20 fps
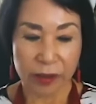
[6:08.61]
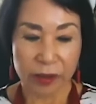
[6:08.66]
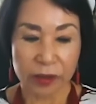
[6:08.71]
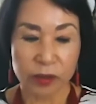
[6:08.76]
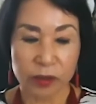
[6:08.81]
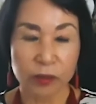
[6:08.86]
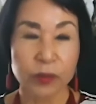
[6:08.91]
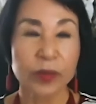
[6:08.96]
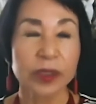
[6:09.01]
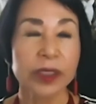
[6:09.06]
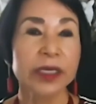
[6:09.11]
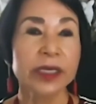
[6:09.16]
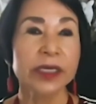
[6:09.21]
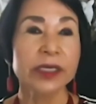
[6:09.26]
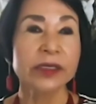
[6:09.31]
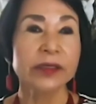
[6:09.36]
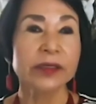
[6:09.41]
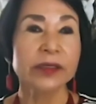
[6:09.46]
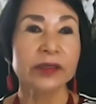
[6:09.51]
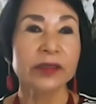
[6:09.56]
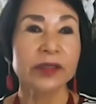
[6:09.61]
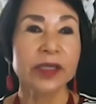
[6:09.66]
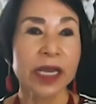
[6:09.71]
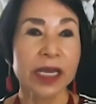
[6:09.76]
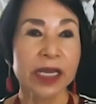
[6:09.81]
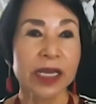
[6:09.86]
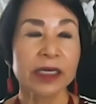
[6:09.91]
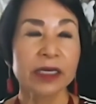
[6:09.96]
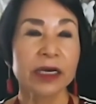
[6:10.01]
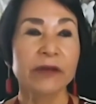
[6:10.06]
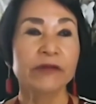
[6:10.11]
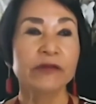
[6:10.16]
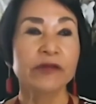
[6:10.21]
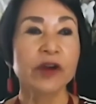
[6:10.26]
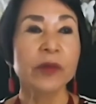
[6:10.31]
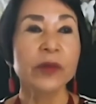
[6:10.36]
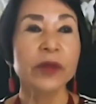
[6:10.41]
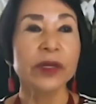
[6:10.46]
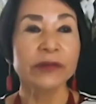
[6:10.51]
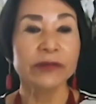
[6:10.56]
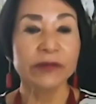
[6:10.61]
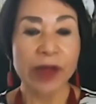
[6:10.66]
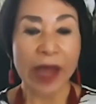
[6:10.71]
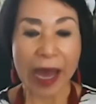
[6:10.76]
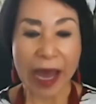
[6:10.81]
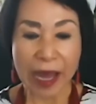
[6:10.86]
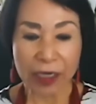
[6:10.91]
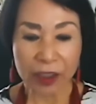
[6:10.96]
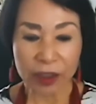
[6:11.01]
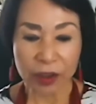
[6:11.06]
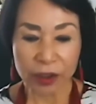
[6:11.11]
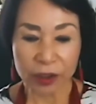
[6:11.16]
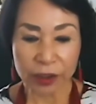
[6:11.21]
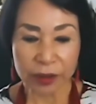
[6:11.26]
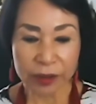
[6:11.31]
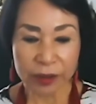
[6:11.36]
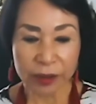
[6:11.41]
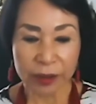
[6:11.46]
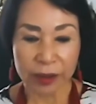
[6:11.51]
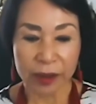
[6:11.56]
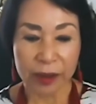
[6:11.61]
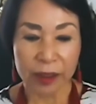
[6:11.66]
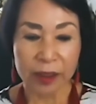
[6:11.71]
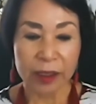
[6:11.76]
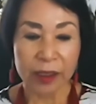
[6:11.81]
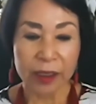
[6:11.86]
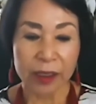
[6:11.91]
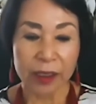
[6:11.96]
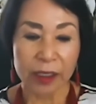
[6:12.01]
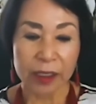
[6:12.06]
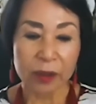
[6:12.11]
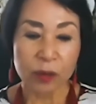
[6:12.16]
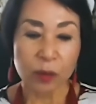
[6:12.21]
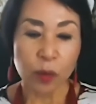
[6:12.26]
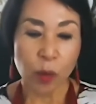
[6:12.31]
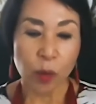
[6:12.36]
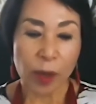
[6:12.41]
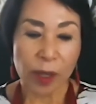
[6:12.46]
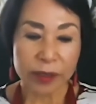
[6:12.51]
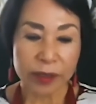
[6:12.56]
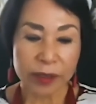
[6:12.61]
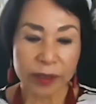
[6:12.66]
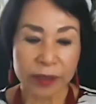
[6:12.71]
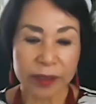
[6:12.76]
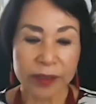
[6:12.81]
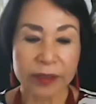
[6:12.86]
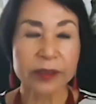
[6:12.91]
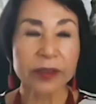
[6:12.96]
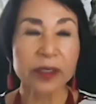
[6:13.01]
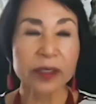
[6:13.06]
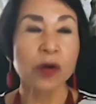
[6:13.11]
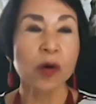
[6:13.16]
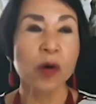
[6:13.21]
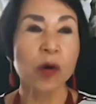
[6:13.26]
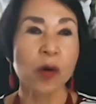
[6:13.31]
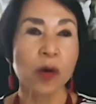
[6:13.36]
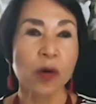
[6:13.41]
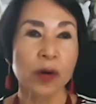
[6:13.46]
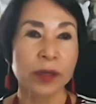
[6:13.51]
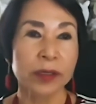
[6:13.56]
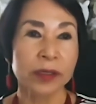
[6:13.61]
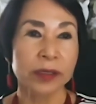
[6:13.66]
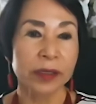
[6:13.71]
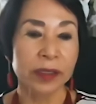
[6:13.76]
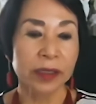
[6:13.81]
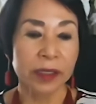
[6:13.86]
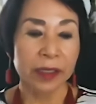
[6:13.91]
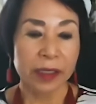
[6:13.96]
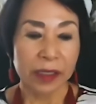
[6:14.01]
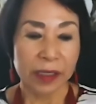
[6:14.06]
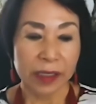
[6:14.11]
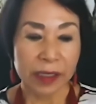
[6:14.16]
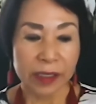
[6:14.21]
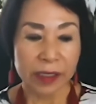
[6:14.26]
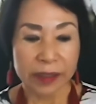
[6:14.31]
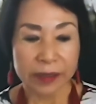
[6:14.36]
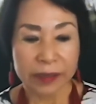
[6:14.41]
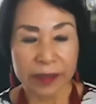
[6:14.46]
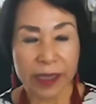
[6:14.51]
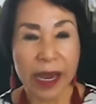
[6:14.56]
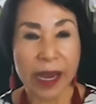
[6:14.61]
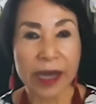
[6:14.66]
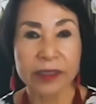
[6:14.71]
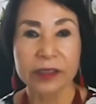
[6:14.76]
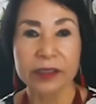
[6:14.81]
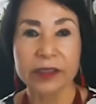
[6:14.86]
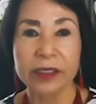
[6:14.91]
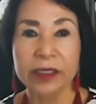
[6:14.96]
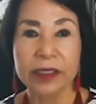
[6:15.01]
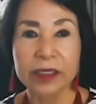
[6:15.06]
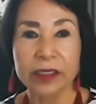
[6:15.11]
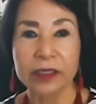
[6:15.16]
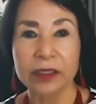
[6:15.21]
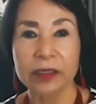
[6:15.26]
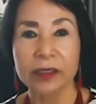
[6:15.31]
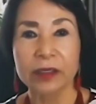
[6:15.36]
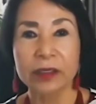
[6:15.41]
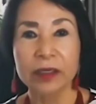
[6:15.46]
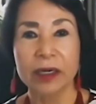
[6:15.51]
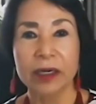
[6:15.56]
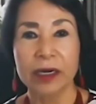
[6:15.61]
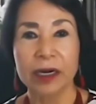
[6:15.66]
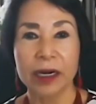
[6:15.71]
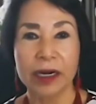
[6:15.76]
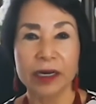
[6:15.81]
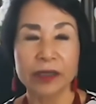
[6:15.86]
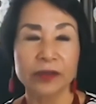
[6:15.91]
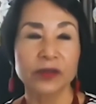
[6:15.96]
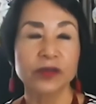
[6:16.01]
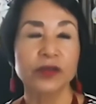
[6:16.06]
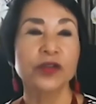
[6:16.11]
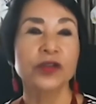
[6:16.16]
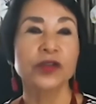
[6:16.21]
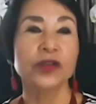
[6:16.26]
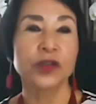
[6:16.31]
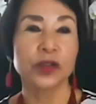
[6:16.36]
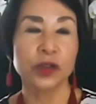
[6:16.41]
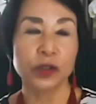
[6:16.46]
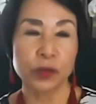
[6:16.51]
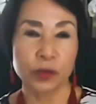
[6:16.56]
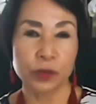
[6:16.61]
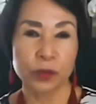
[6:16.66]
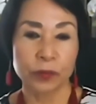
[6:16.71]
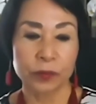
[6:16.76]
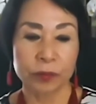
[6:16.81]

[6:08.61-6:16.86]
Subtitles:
to please take affirmative action in what this accord is asking us to do.